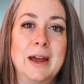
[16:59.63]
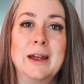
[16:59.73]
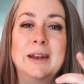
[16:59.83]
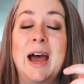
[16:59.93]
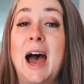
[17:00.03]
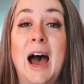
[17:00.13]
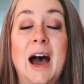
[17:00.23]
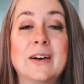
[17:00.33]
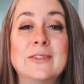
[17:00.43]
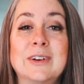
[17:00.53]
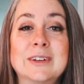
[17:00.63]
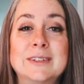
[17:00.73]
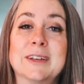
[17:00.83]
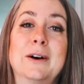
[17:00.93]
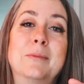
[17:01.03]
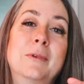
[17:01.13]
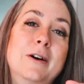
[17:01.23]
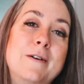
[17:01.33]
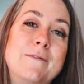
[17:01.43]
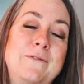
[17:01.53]
and have some
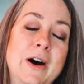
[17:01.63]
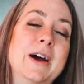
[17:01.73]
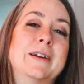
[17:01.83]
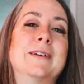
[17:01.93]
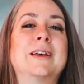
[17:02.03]
fun.